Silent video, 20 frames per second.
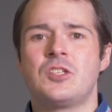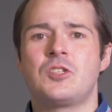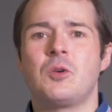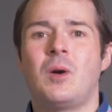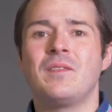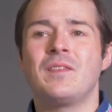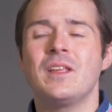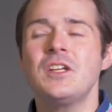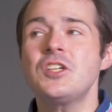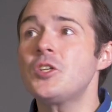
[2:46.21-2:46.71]

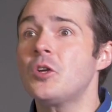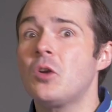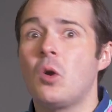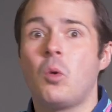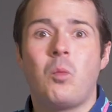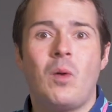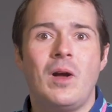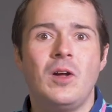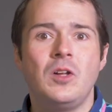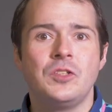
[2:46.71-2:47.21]
So unless you're a
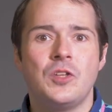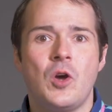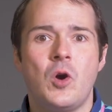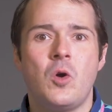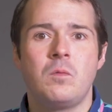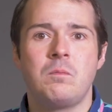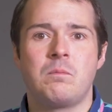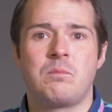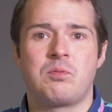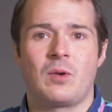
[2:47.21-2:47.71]

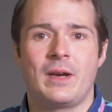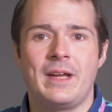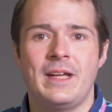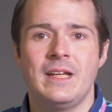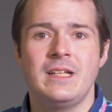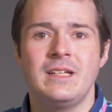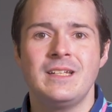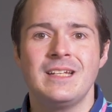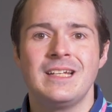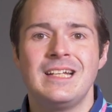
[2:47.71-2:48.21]
well-known
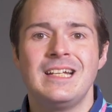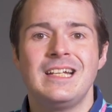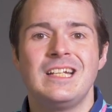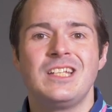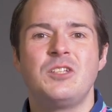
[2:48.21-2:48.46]
brand,